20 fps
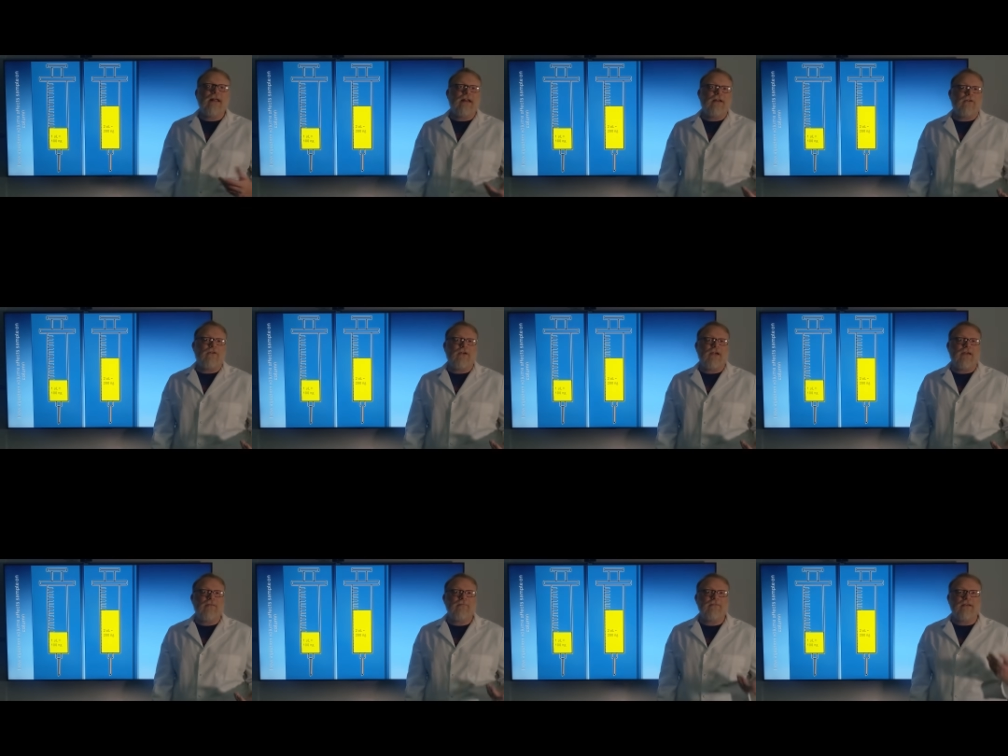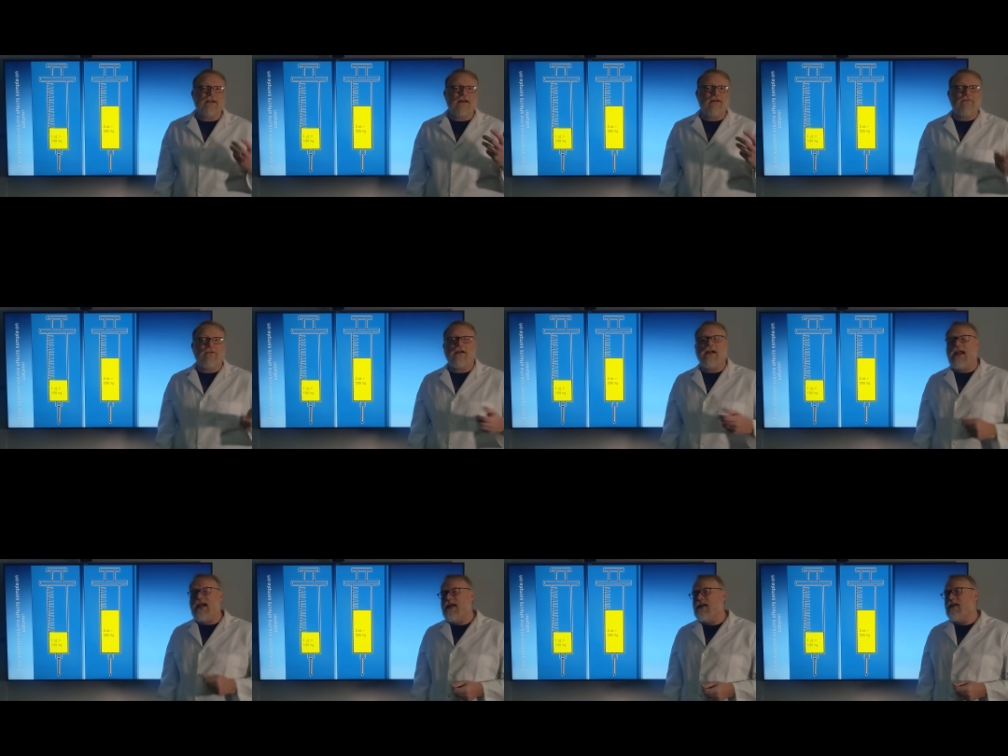nanograms of
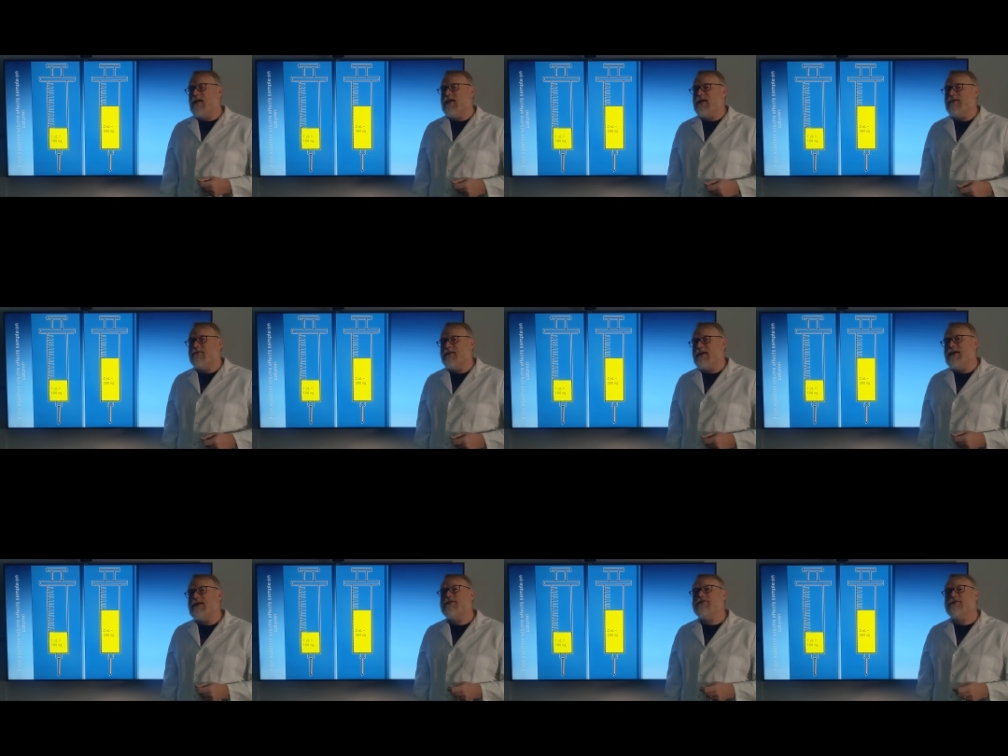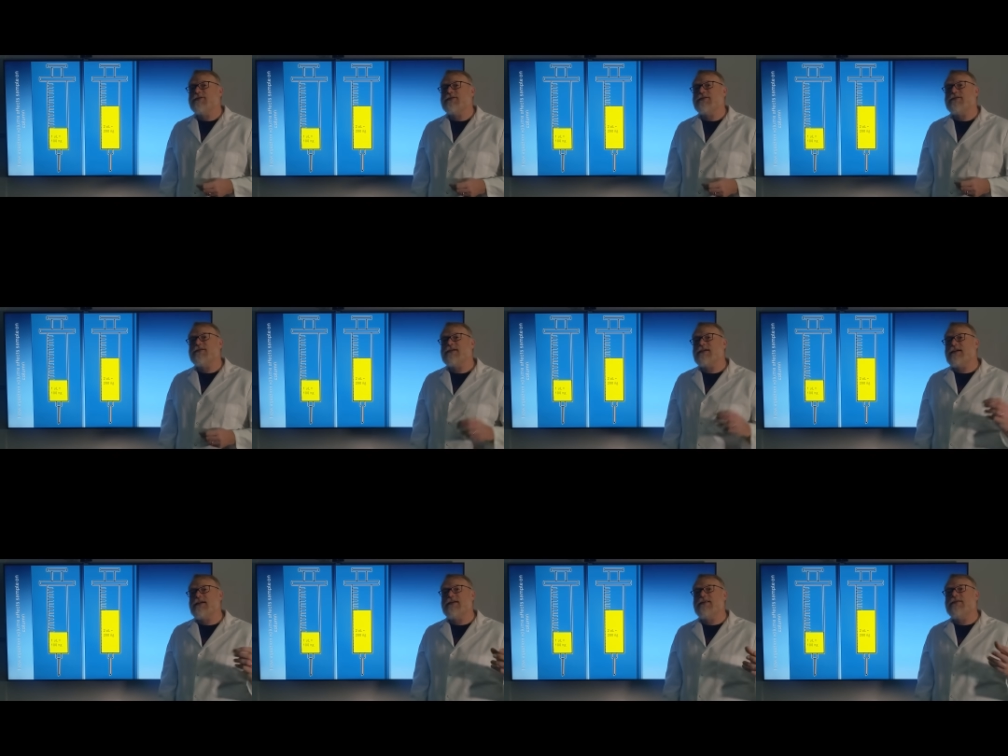our analyte of
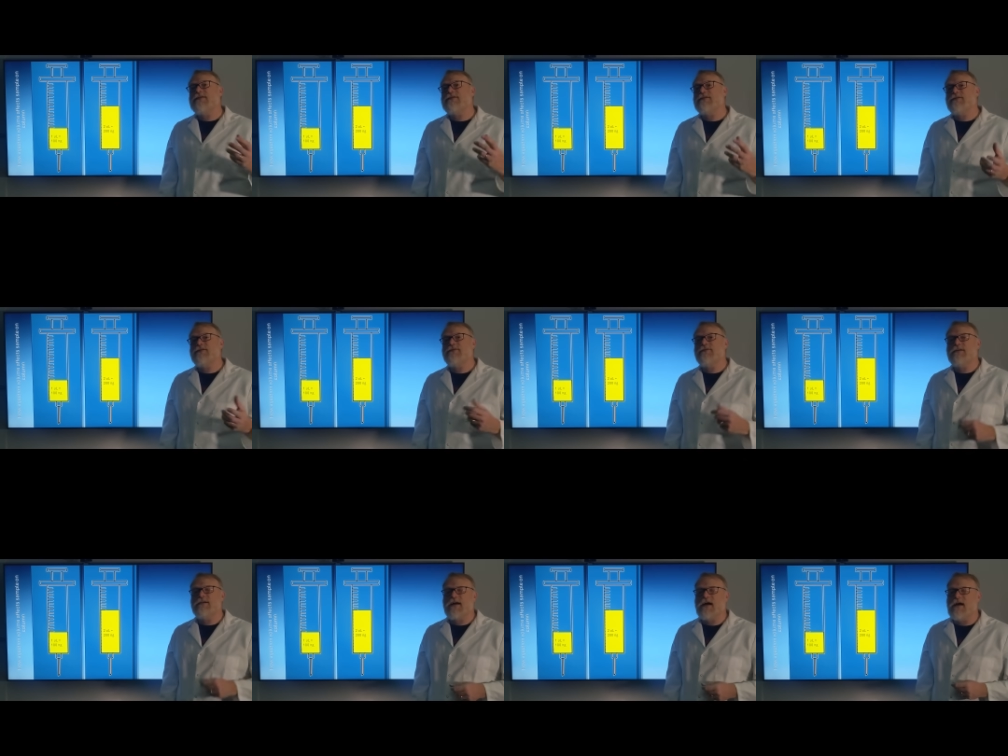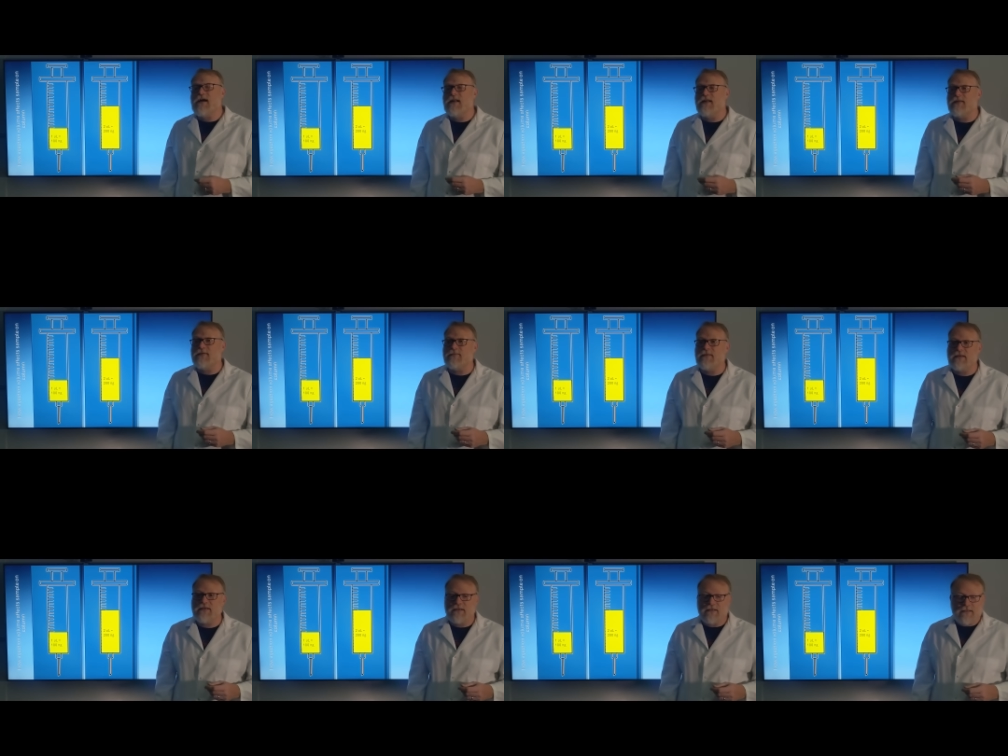interest into the
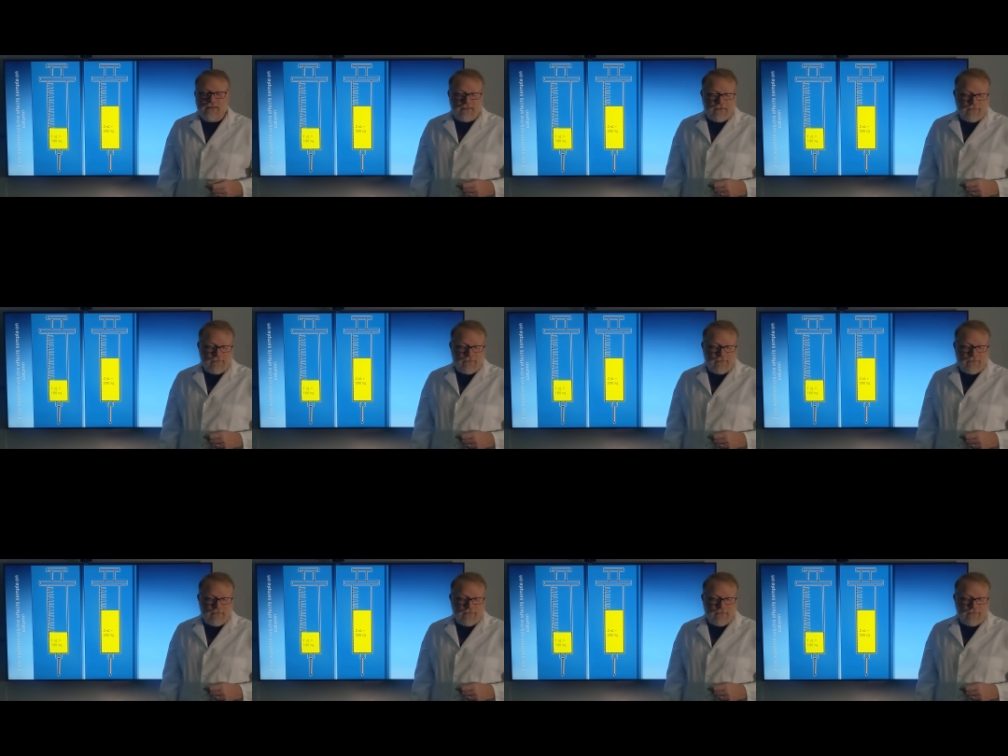column.